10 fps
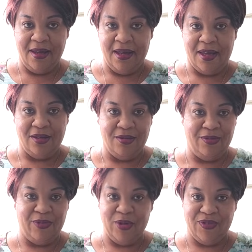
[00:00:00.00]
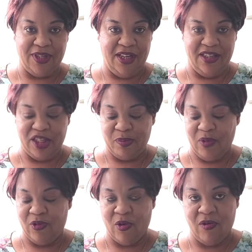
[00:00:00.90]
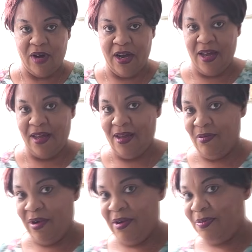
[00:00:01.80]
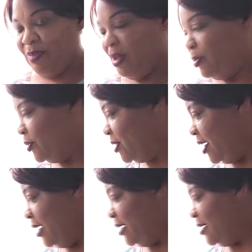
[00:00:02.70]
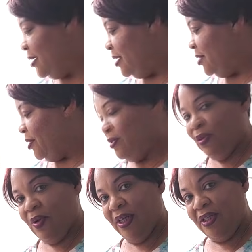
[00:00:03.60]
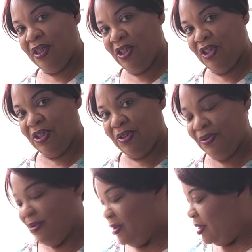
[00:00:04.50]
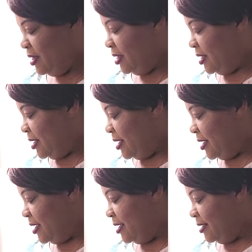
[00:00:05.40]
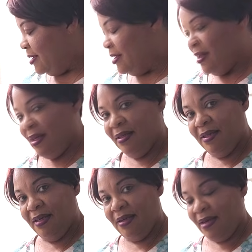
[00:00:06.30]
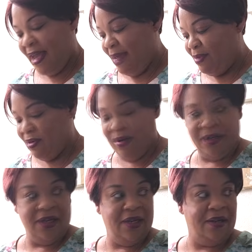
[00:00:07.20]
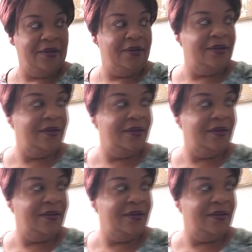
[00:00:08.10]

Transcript: And you, you've seen this before, right? Where people take their toilet tissue uh, and dab it on here.